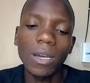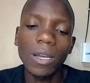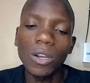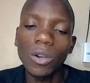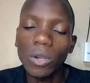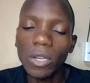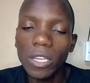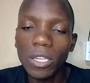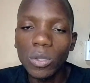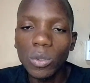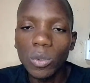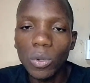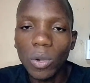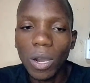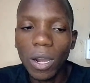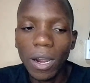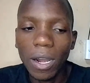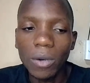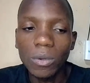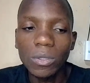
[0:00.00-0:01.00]
look into your
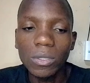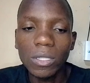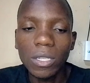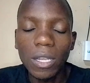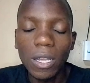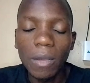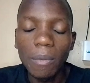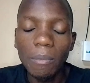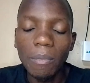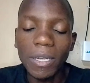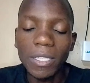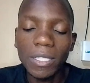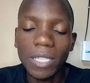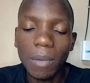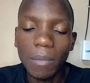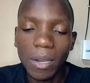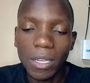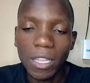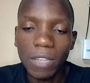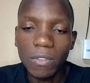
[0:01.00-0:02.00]
account, but
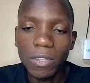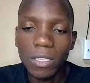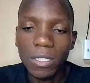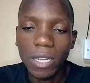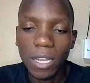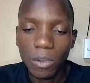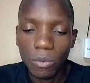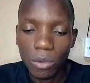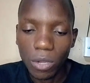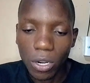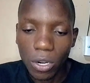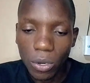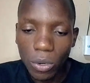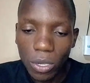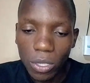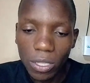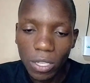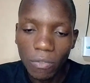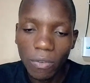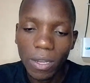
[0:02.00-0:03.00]
some activities like
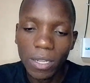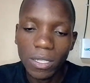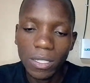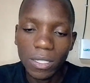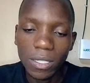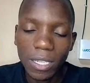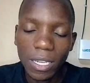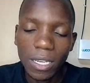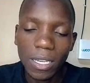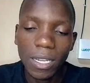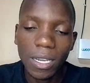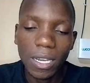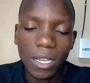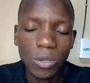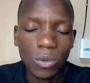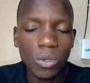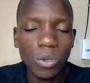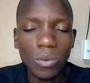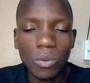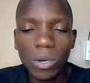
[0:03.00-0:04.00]
withdrawing the funds, sending, and
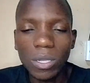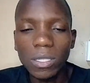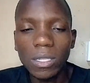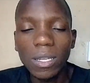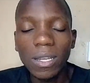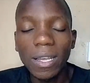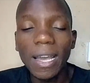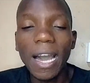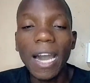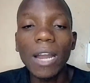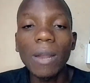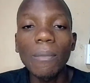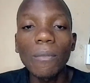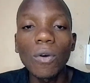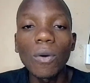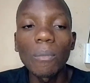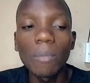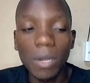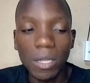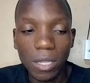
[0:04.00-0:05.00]
doing what are
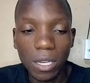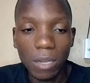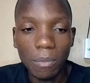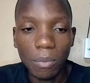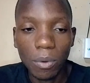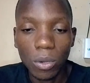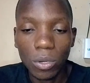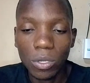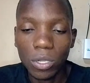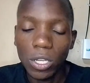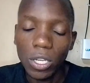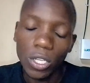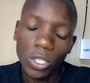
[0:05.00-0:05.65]
completely blocked.